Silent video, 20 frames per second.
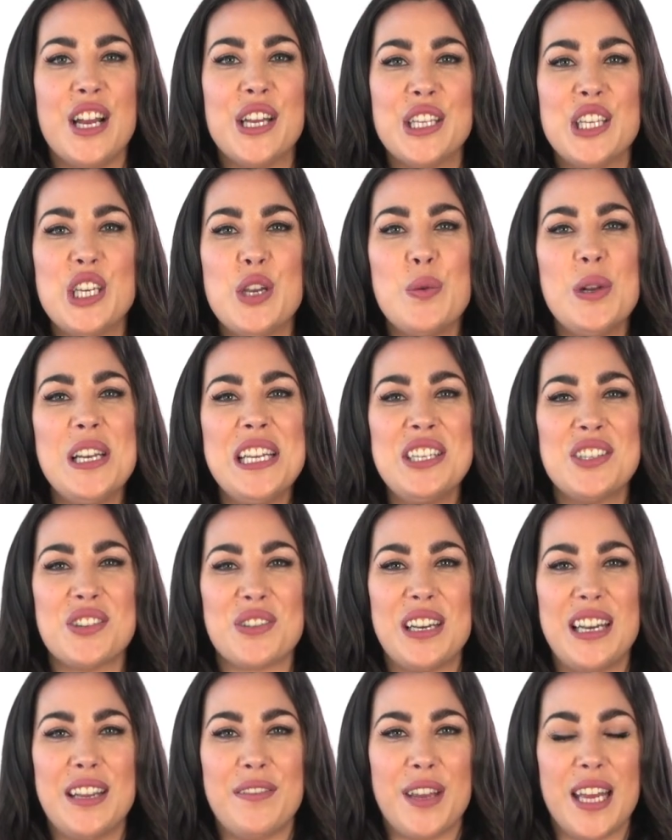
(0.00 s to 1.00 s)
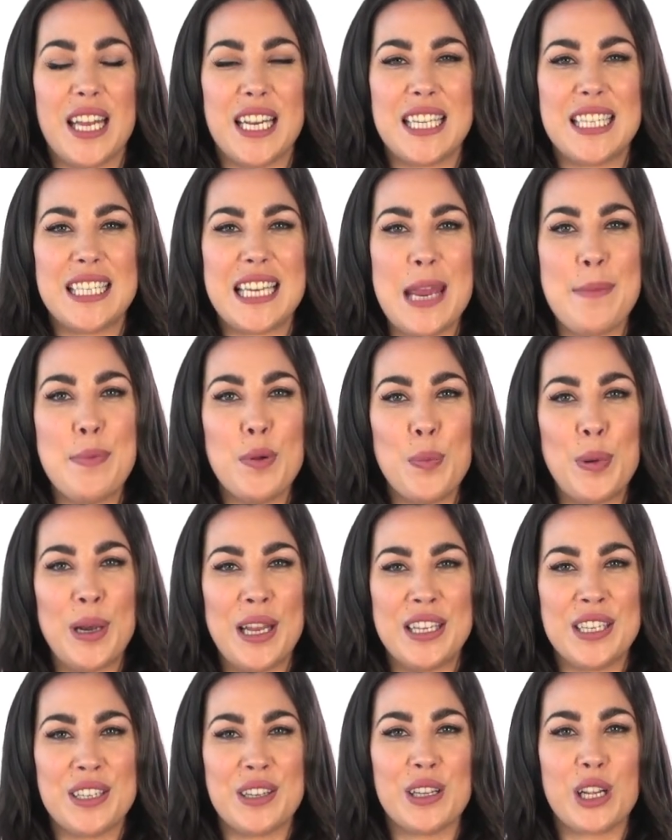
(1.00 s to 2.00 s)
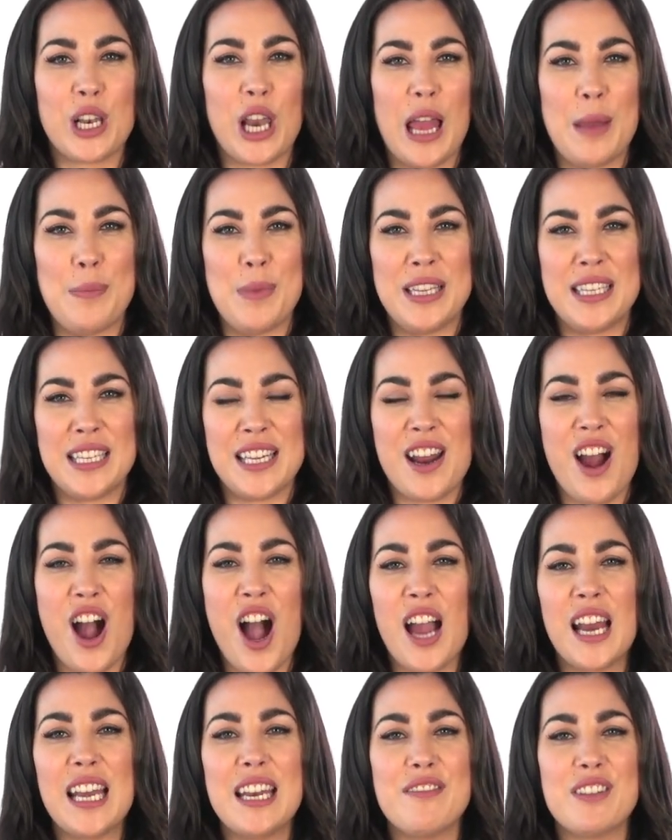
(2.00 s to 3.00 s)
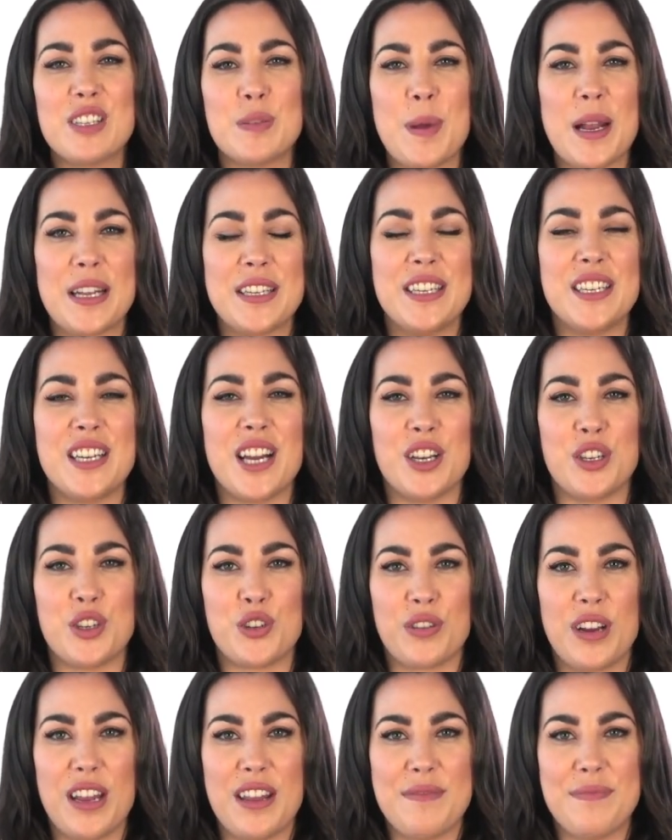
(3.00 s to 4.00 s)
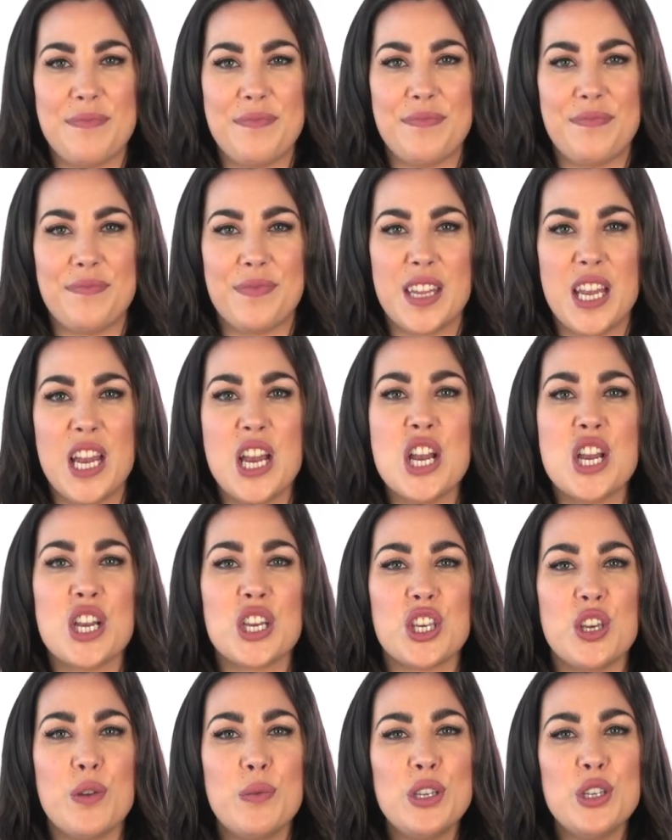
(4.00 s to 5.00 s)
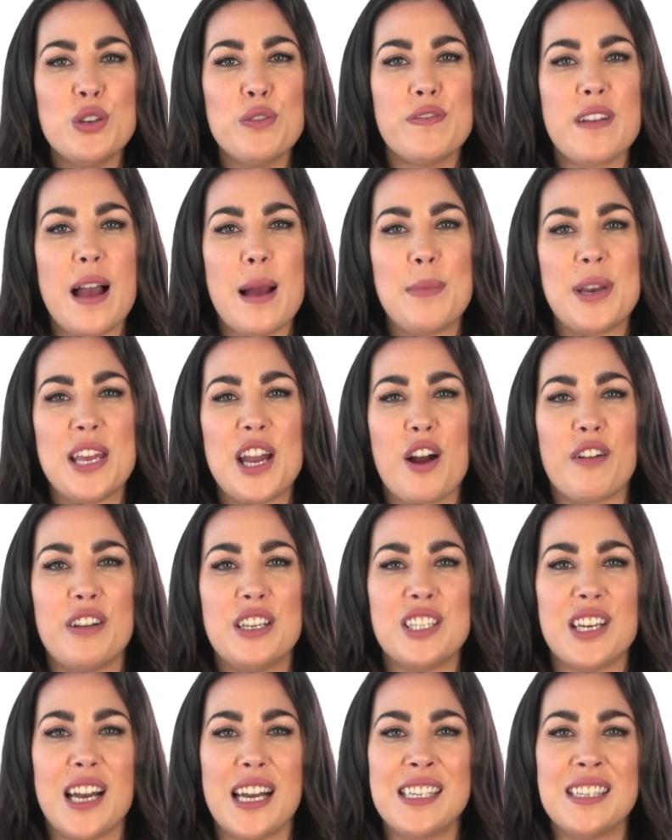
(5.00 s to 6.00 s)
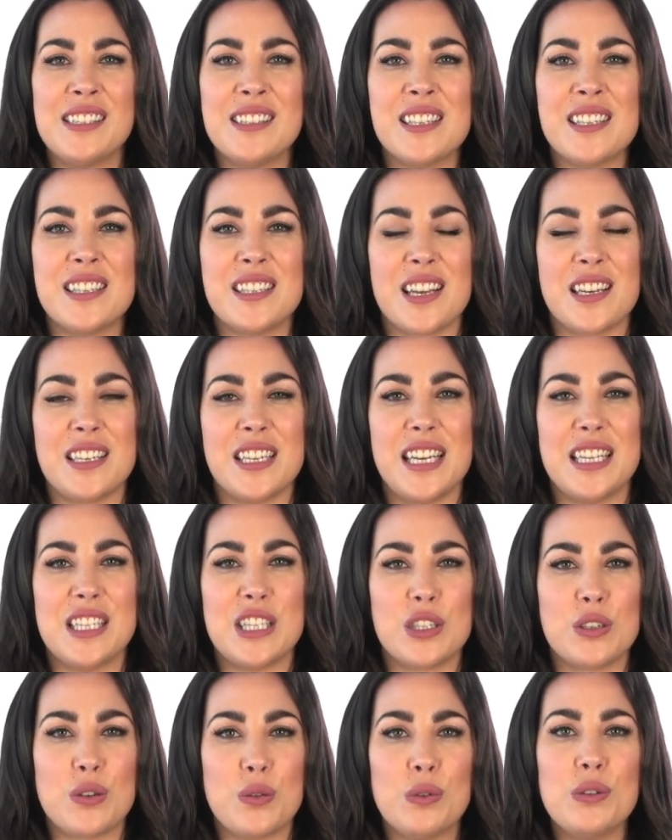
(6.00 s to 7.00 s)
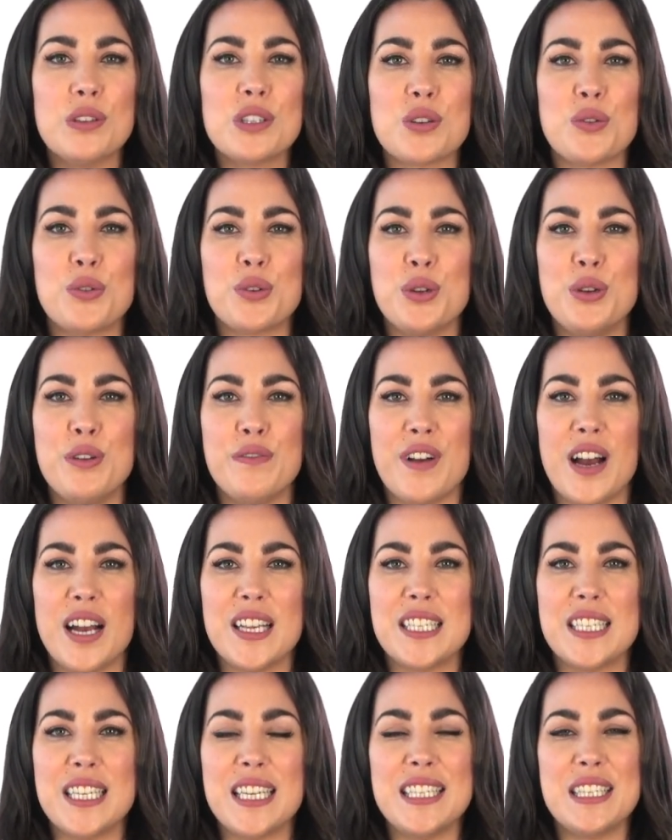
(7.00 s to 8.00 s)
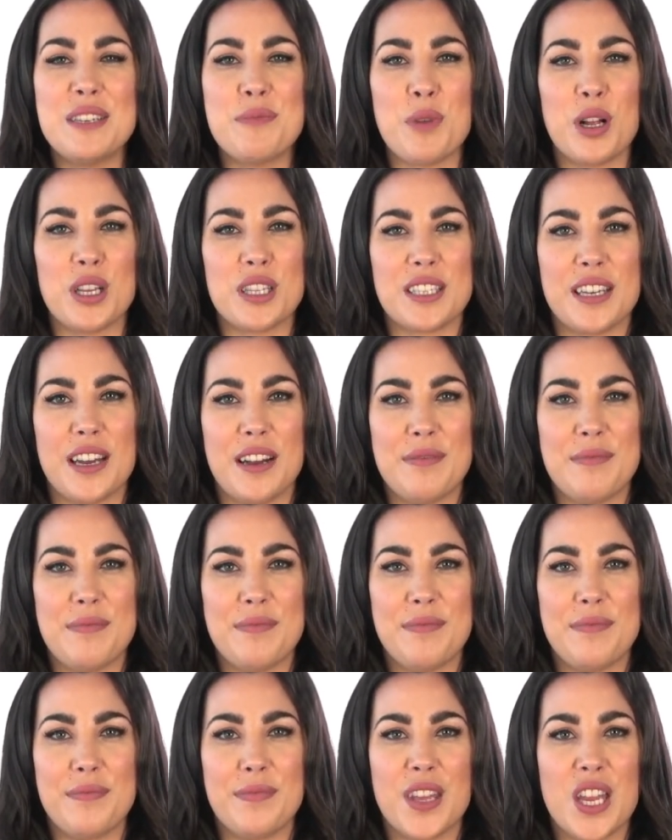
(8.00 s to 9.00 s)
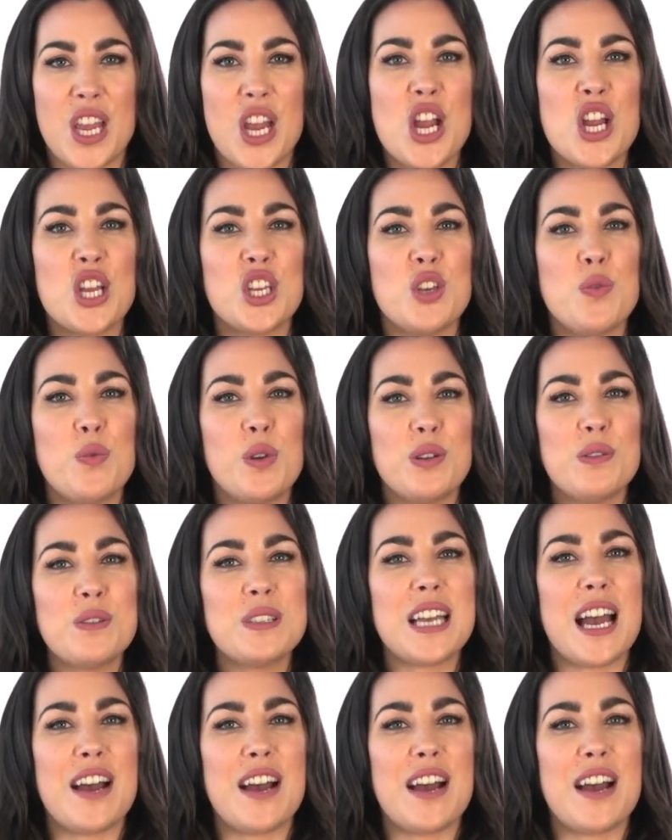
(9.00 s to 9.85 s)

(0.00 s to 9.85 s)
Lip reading: you will enjoy living in a stable political climate in a highly respected country. You and your family are entitled to study in schools or universities in Malta. You will also